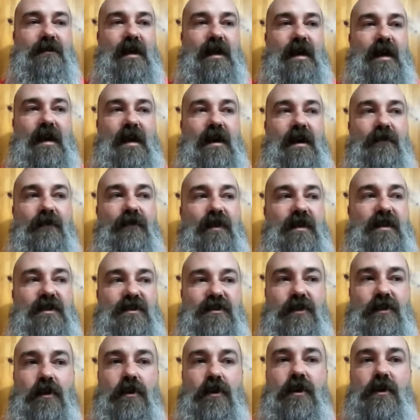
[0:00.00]
I think
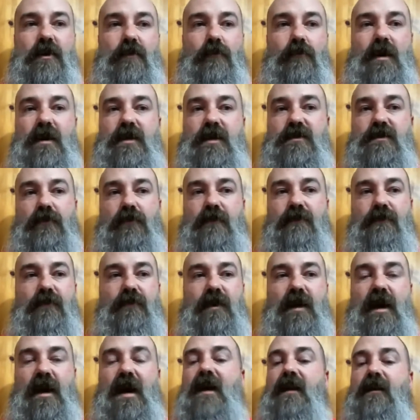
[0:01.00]
starting wise, we've
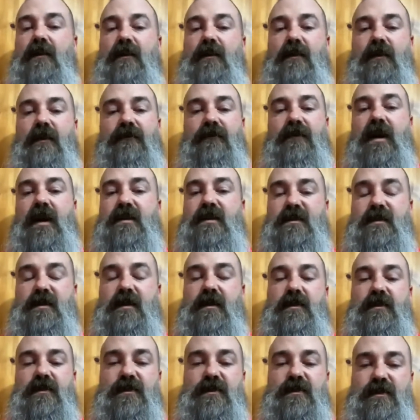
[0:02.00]
got enough guys that
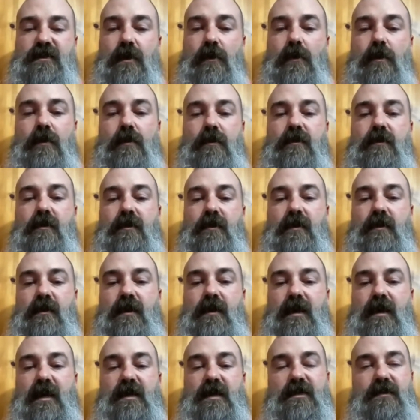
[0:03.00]
can start.
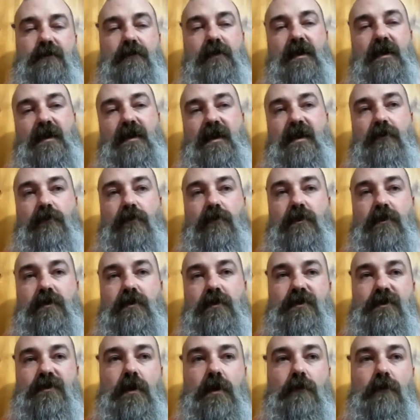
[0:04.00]
And somebody like a
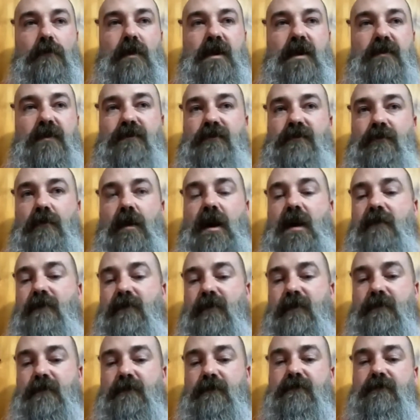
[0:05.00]
Rosenthal may thrive
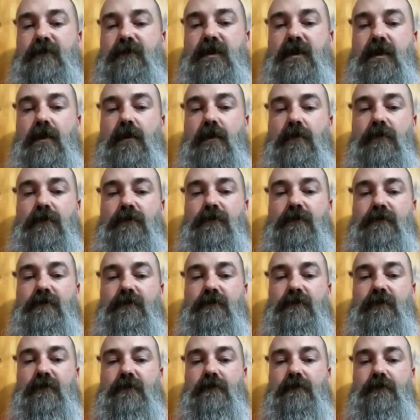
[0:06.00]
in,
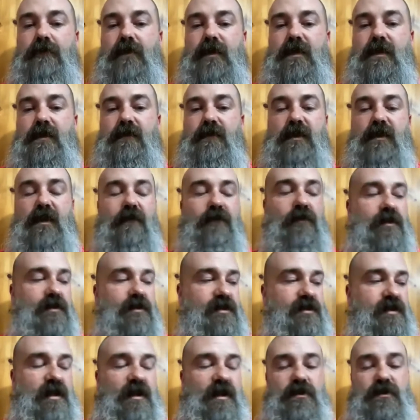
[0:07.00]
being given a
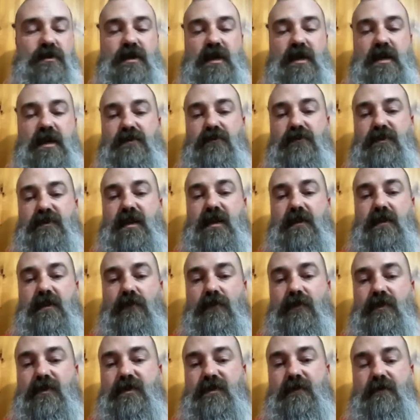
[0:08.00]
second chance with St.
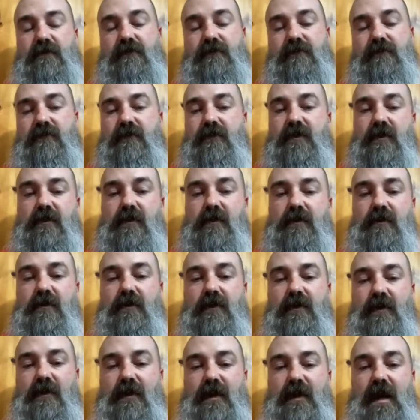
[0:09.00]
Louis. And
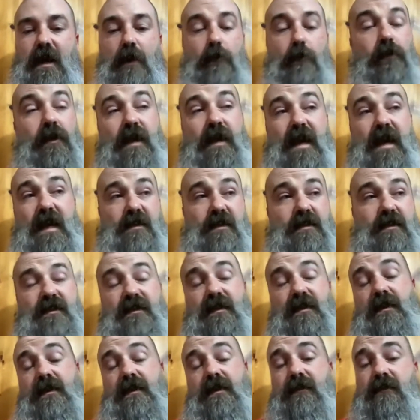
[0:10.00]
I wouldn't hate to
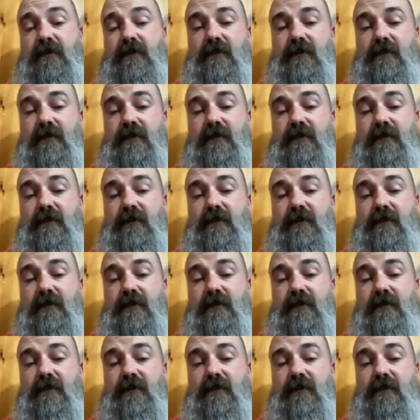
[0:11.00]
see it.